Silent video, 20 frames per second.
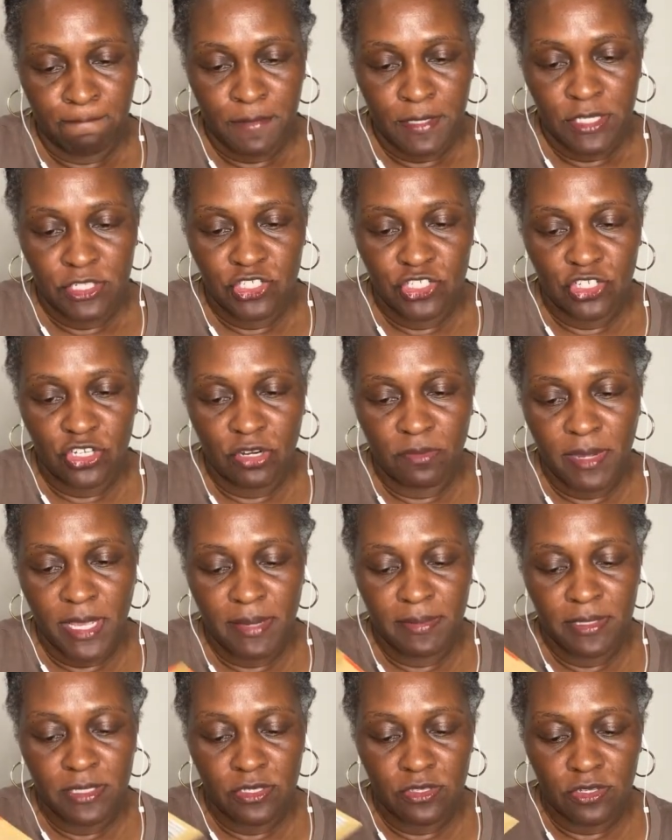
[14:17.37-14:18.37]
Sugar
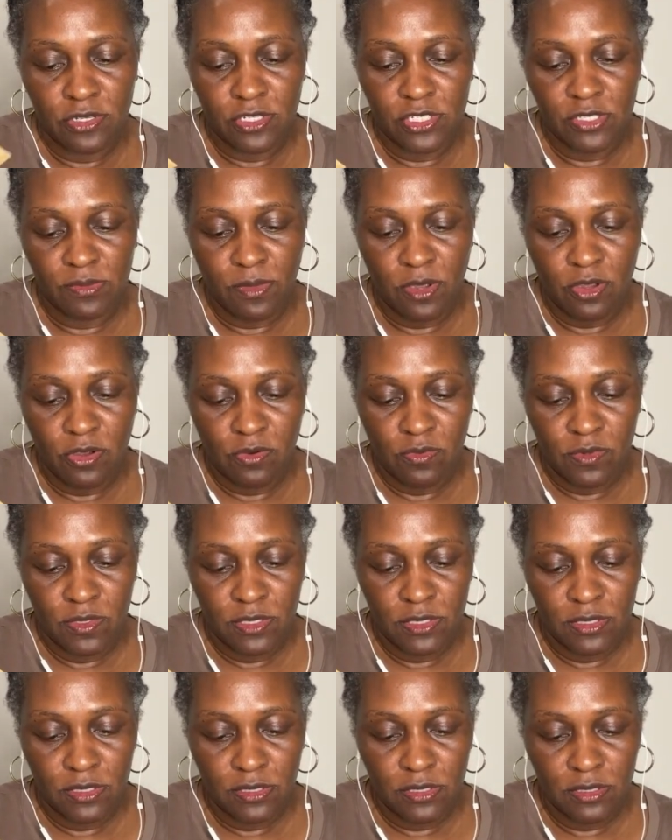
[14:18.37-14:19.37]
babies are the small
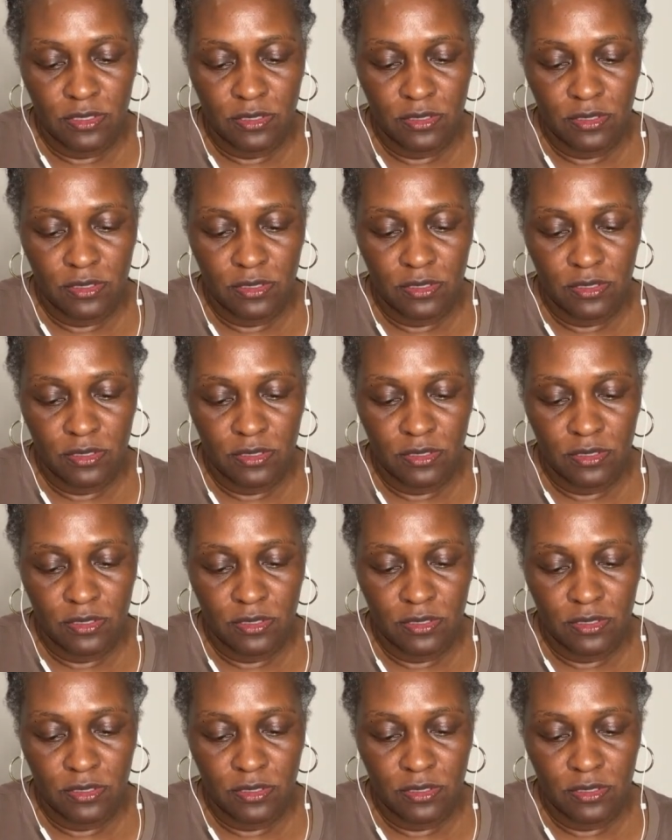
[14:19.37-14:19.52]
ones.